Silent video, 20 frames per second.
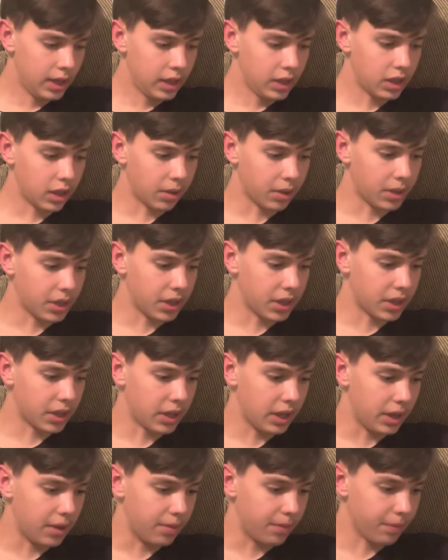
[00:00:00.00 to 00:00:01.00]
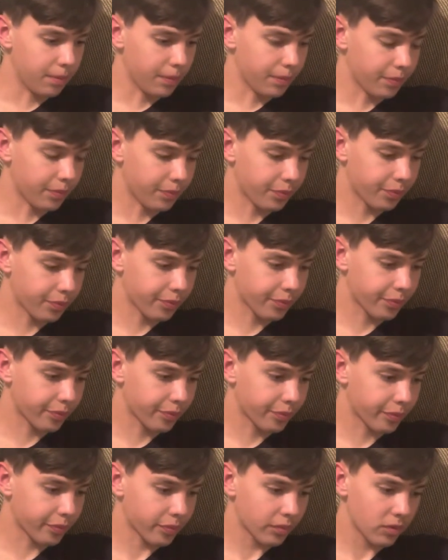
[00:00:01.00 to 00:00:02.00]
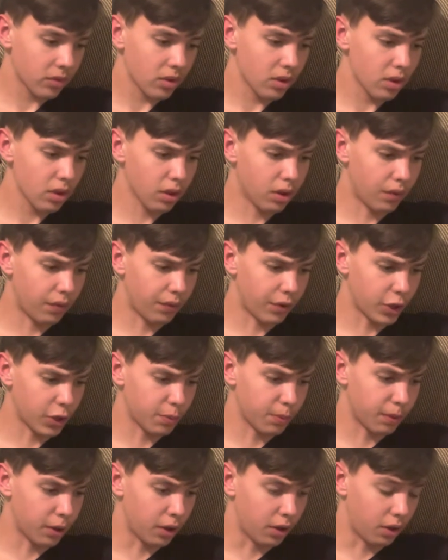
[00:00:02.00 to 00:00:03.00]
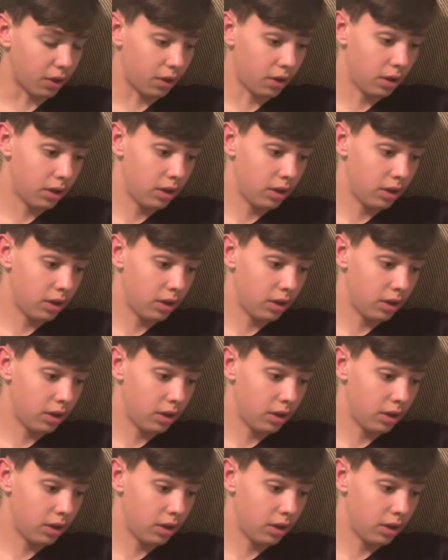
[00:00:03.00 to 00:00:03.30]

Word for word: Chapter 16 The First Bowl